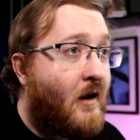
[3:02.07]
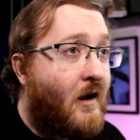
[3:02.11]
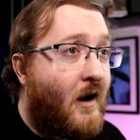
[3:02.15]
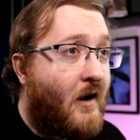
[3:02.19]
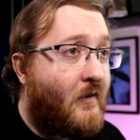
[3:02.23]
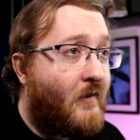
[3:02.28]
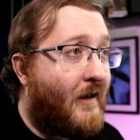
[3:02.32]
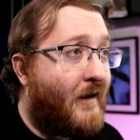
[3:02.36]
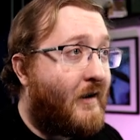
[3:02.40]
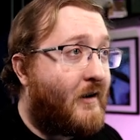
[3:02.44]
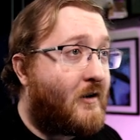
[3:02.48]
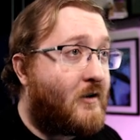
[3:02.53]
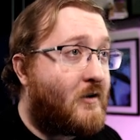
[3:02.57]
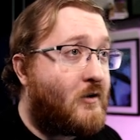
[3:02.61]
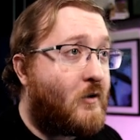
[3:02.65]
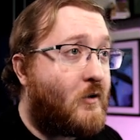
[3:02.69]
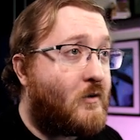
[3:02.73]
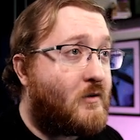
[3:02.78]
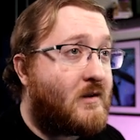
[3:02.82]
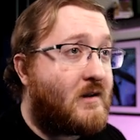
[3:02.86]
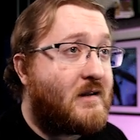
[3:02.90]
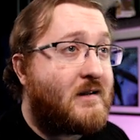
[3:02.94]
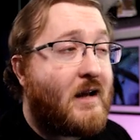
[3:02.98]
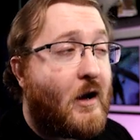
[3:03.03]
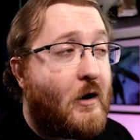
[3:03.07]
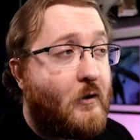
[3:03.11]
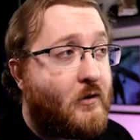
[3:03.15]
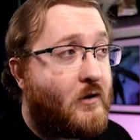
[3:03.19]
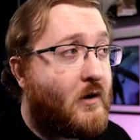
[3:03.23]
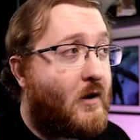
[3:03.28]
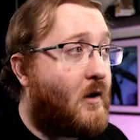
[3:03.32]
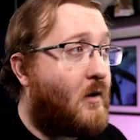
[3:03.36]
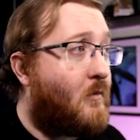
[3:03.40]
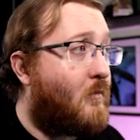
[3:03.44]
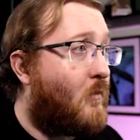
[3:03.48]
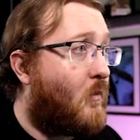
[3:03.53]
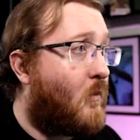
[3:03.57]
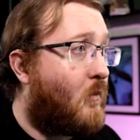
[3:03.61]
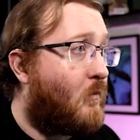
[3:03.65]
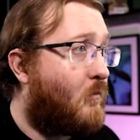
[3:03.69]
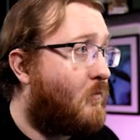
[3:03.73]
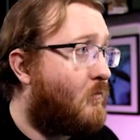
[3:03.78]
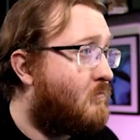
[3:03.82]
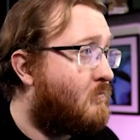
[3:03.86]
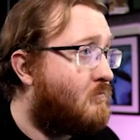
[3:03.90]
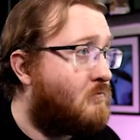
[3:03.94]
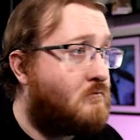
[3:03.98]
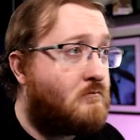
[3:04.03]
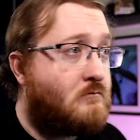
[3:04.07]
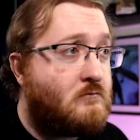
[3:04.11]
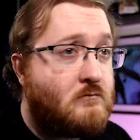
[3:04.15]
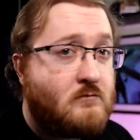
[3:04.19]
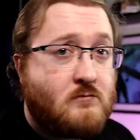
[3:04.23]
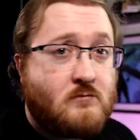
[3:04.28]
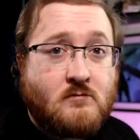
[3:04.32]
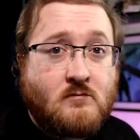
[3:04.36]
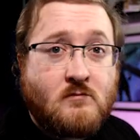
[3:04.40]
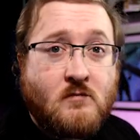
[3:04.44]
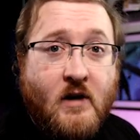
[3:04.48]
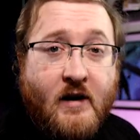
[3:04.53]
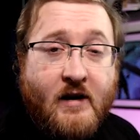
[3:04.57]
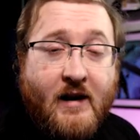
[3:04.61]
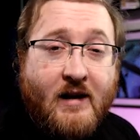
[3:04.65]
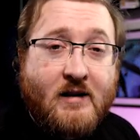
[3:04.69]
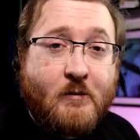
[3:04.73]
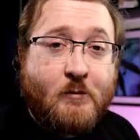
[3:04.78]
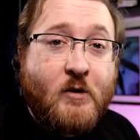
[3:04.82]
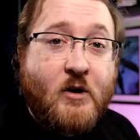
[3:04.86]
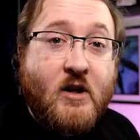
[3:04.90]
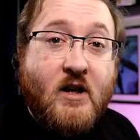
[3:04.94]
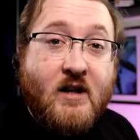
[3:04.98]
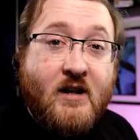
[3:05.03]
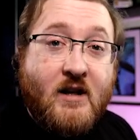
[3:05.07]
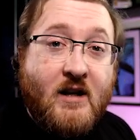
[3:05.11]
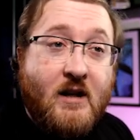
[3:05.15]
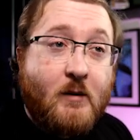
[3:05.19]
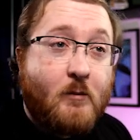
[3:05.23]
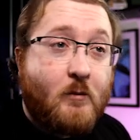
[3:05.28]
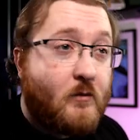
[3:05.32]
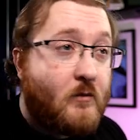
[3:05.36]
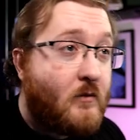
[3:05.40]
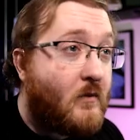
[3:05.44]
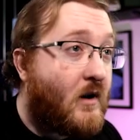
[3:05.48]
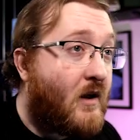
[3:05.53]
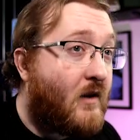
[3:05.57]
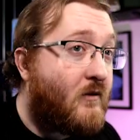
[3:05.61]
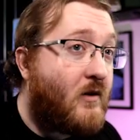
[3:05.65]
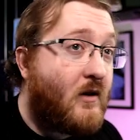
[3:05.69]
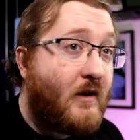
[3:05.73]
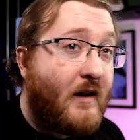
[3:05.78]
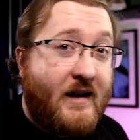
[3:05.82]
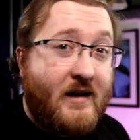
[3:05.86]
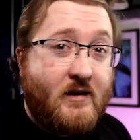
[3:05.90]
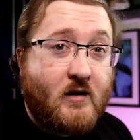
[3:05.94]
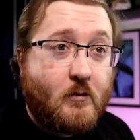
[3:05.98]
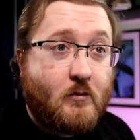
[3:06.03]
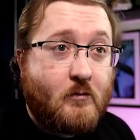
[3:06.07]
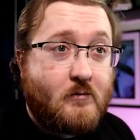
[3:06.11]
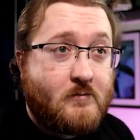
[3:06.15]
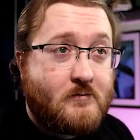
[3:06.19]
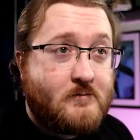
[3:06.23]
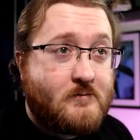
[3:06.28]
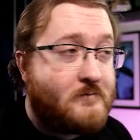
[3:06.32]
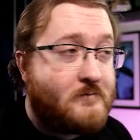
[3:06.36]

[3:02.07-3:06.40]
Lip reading: and then you can choose to scout them and add them to your team if you like them.